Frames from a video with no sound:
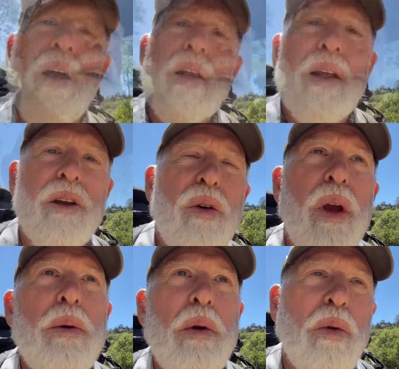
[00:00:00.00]
Now, don't
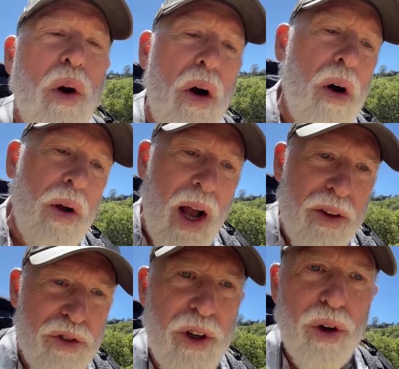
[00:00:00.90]
get me wrong, I
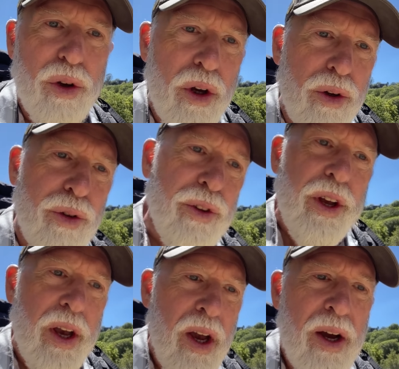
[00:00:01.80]
still use
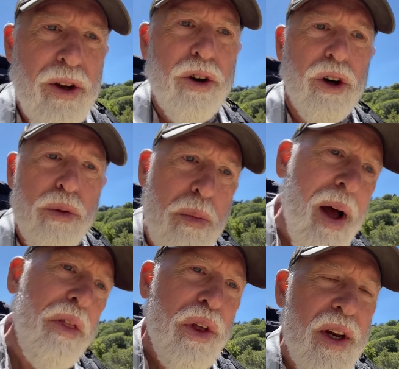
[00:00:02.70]
the cook
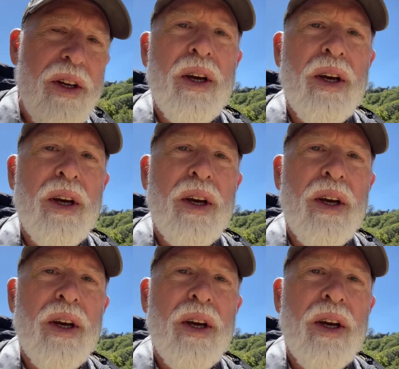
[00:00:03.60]
method